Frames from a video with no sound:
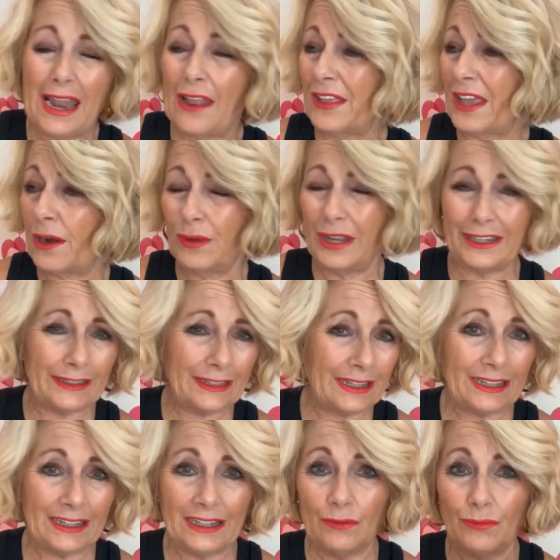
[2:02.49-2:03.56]
And I think I read it
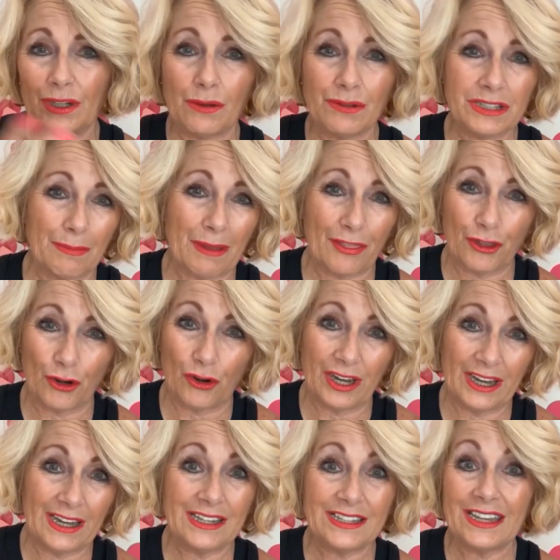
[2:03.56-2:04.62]
again when I was in my
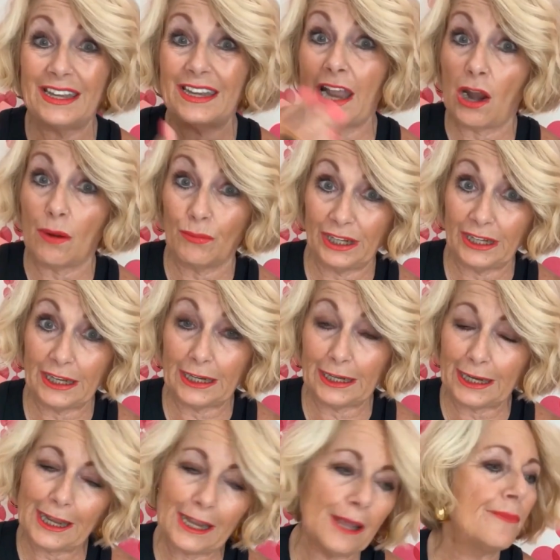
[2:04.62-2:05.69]
30s. And now I'm
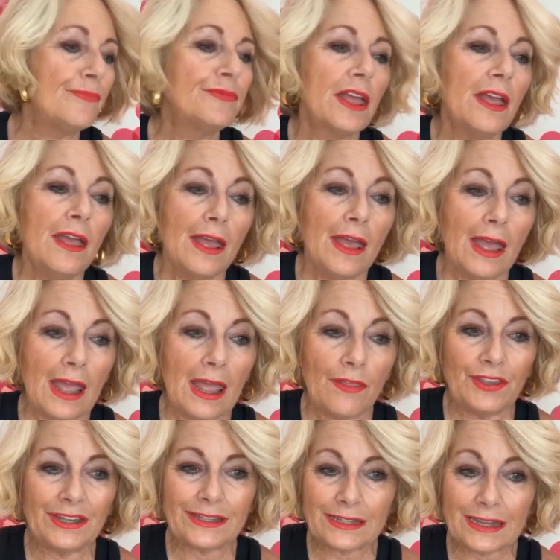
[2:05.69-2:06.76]
reading it again.
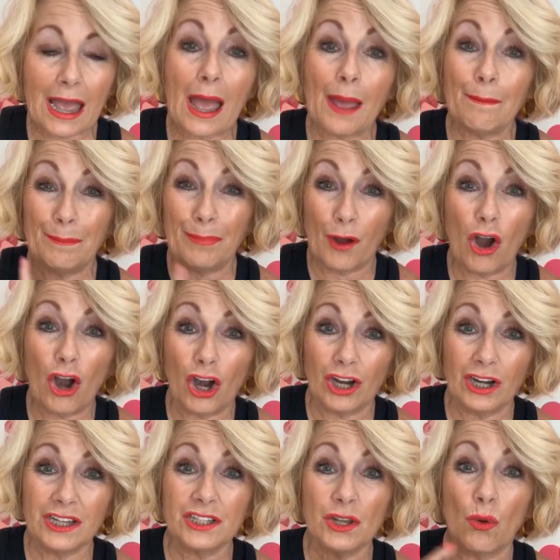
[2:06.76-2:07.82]
And this guy,
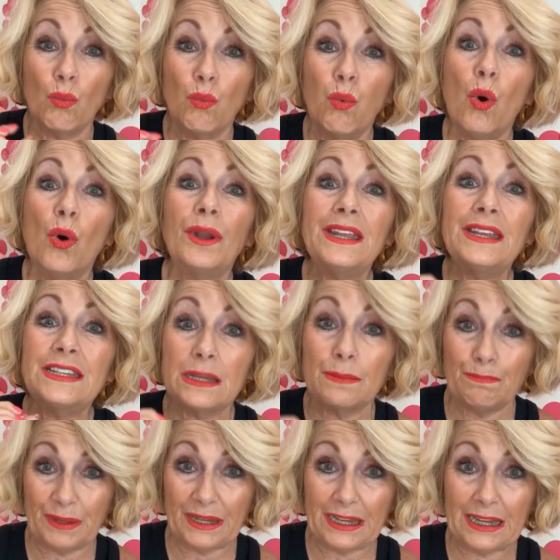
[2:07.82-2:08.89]
Barnes, wanted
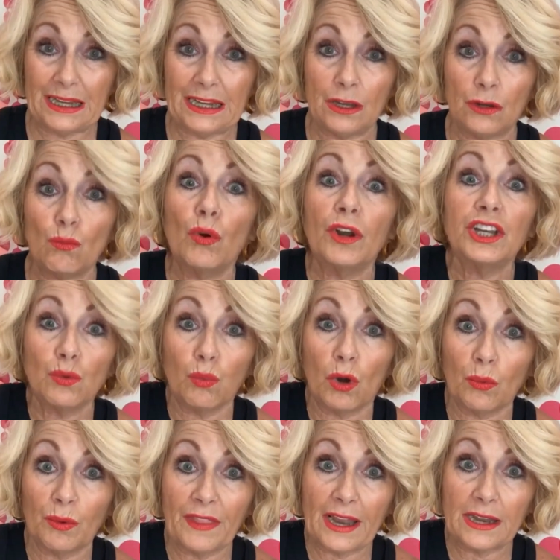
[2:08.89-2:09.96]
to
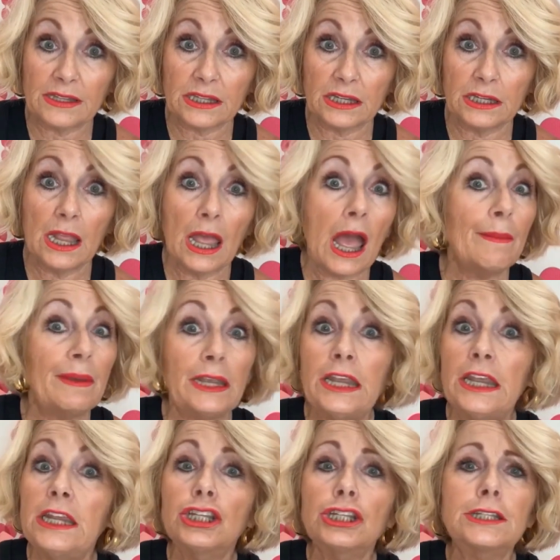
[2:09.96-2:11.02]
work with Edison. I
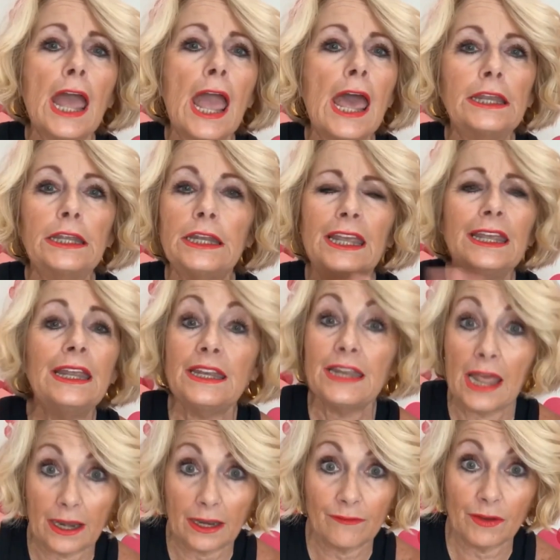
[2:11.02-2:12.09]
mean, he just had it. He
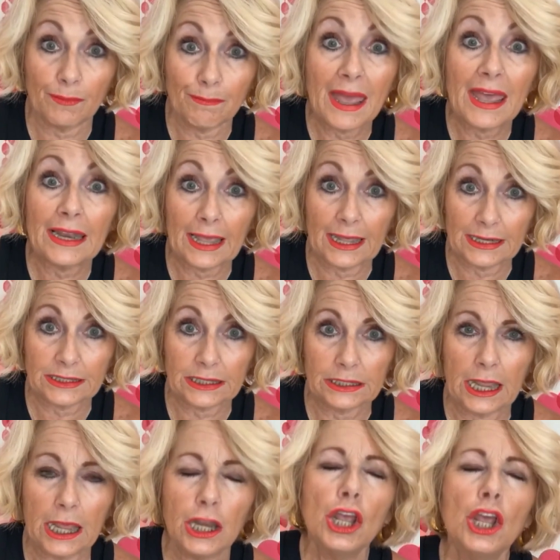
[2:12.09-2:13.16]
had not even met
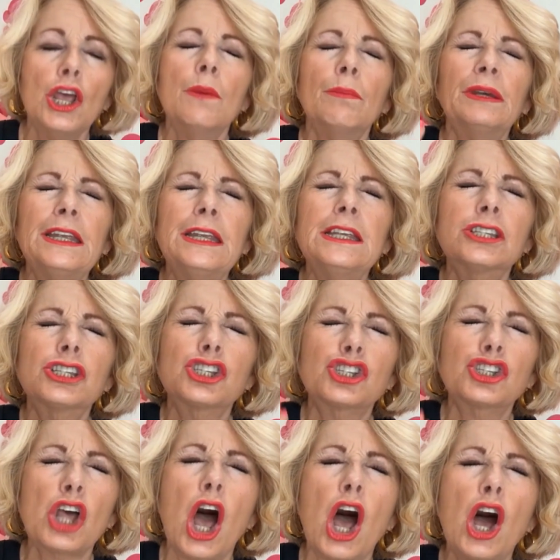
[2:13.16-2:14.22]
Edison yet. But he
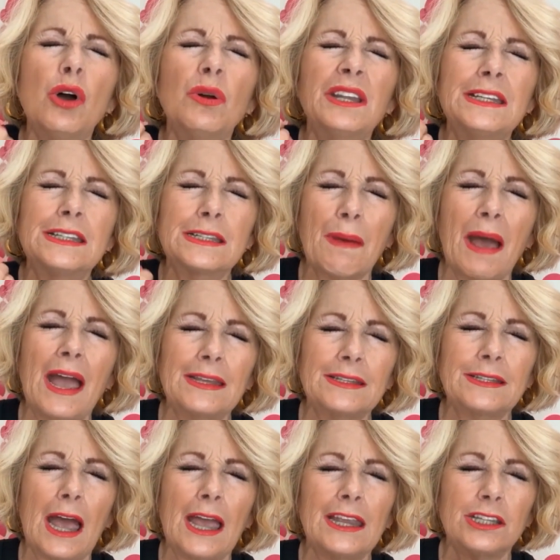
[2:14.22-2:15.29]
saw in his
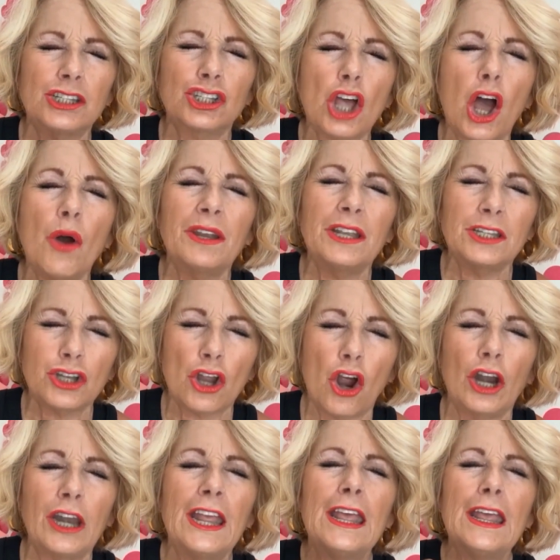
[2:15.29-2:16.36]
mind's eye, he saw in his
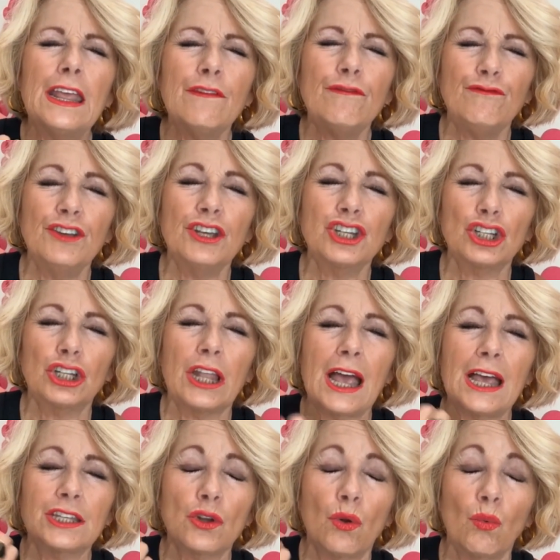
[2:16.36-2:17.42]
heart, he
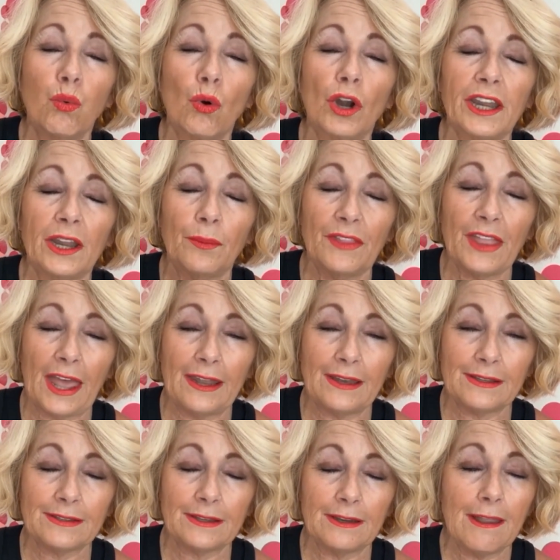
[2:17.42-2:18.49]
visualized working with
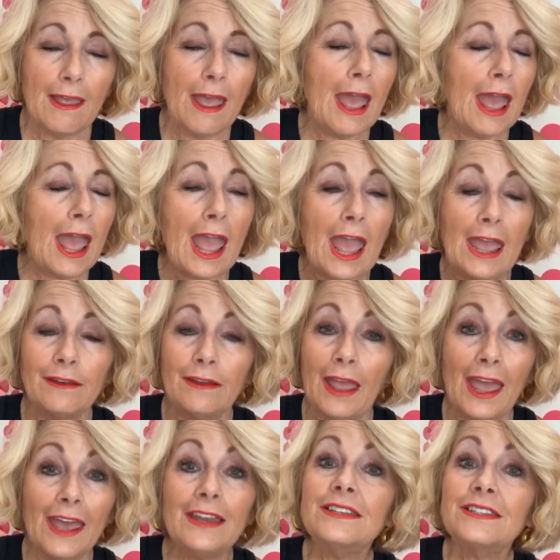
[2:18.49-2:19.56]
Edison.
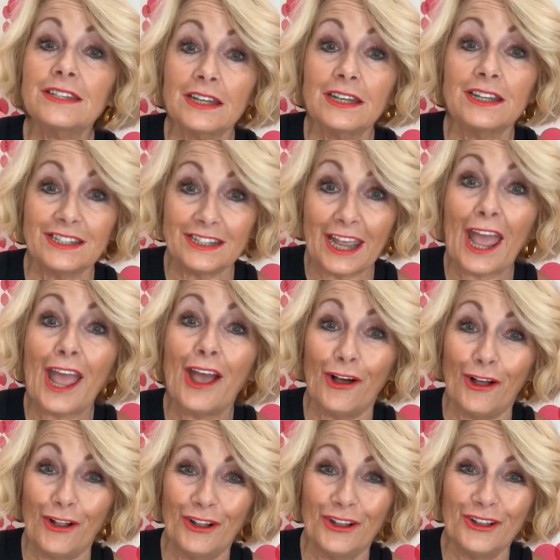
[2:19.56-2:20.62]
And Edison could
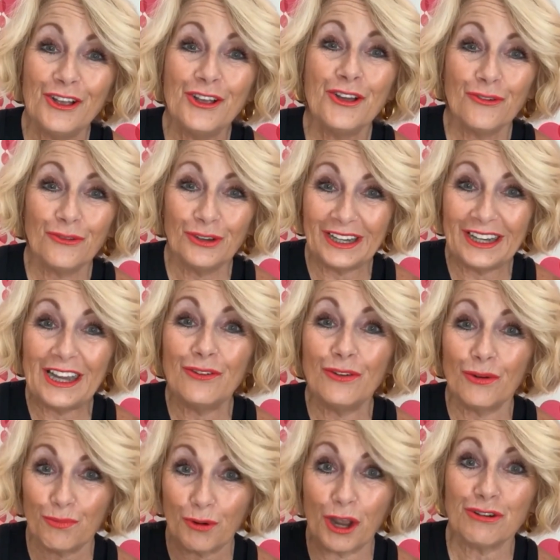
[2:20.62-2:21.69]
tell when
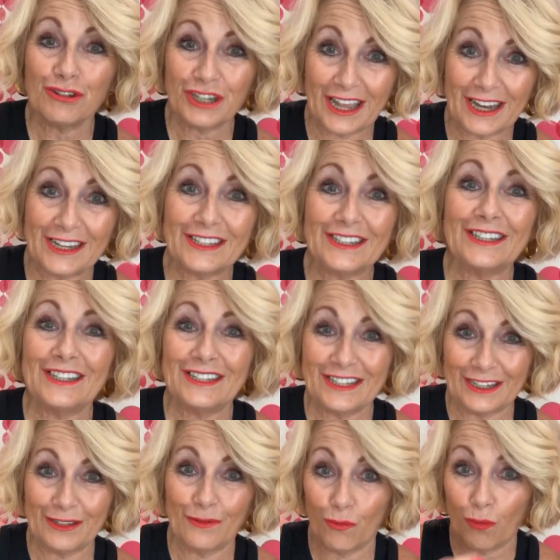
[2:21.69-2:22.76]
he approached
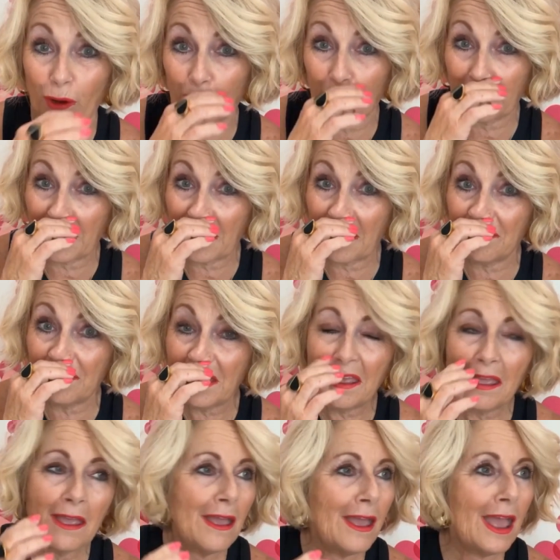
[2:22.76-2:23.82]
Edison to work with him,
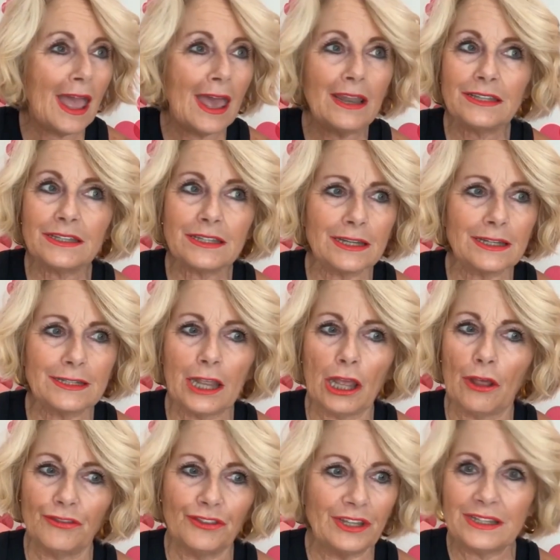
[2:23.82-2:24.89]
Edison can
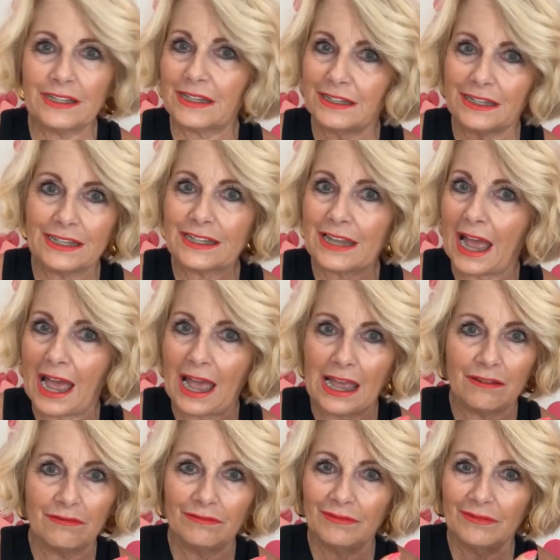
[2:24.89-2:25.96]
tell this
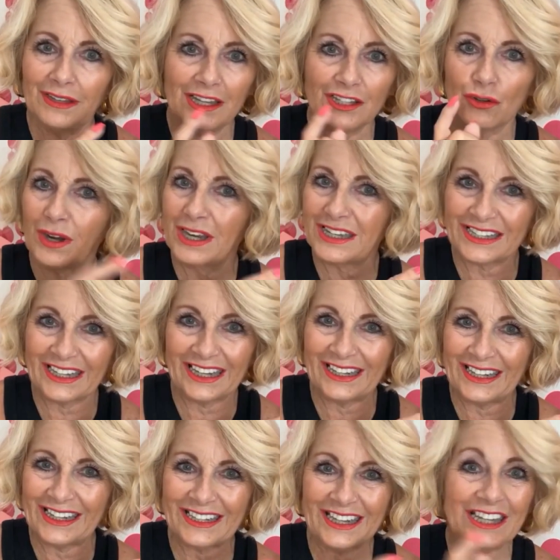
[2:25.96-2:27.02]
guy is already
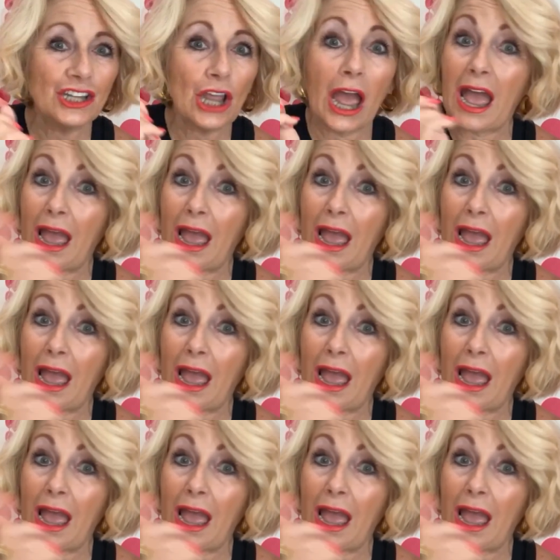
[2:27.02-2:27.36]
seeing it.